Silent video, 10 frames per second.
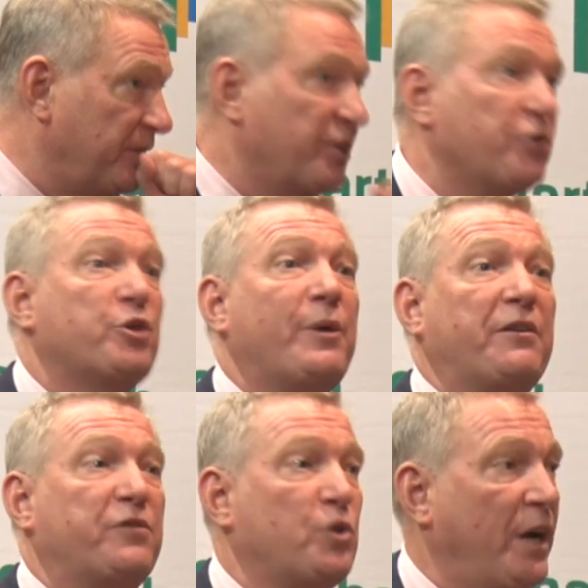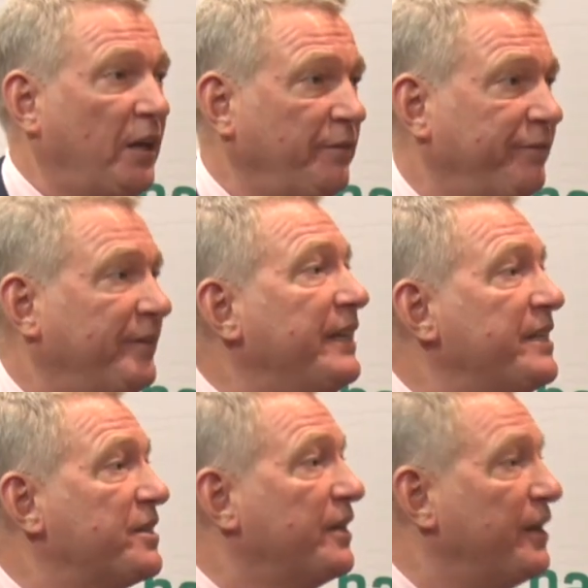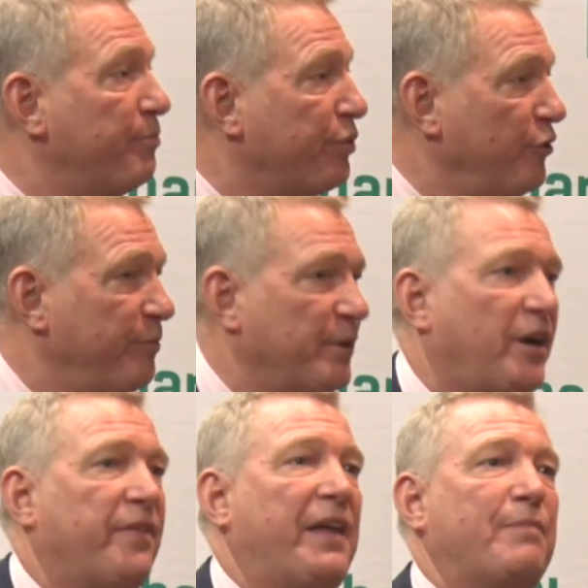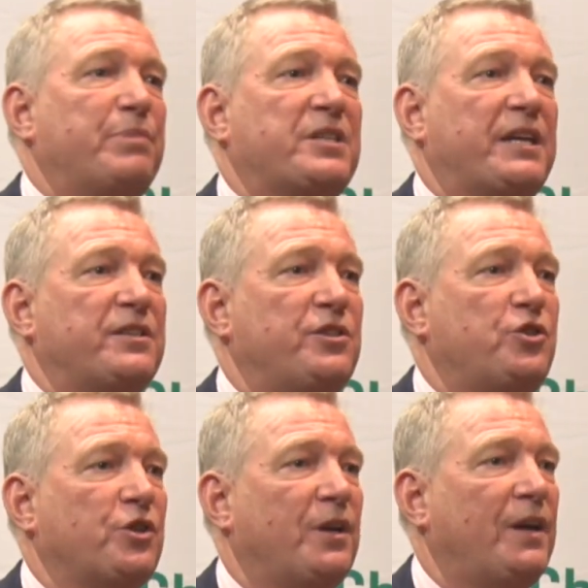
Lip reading: So 2 out of 12 is an improvement on that percentage.